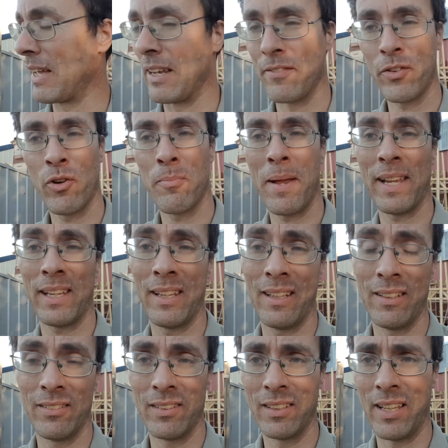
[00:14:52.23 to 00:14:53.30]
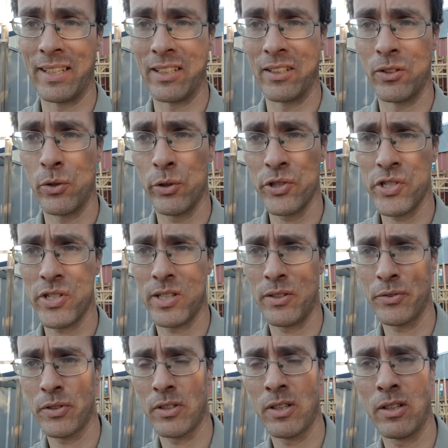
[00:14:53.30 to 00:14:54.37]
And if you're making like a horse
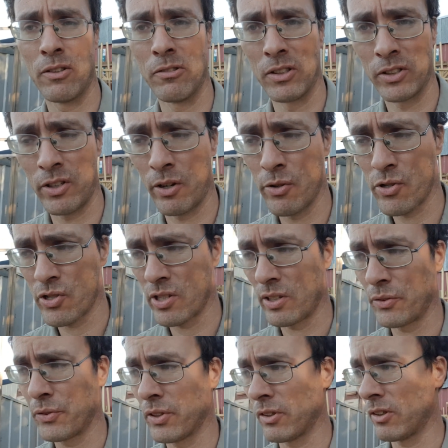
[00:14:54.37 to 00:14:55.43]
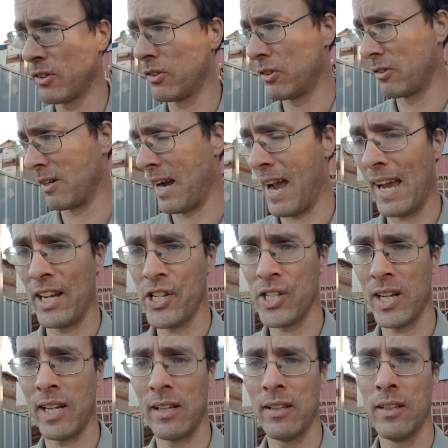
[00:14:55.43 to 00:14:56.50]
shelter or a goat shelter or a hay
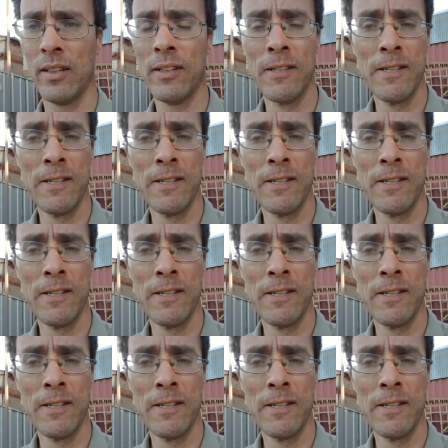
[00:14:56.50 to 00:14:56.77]
shed,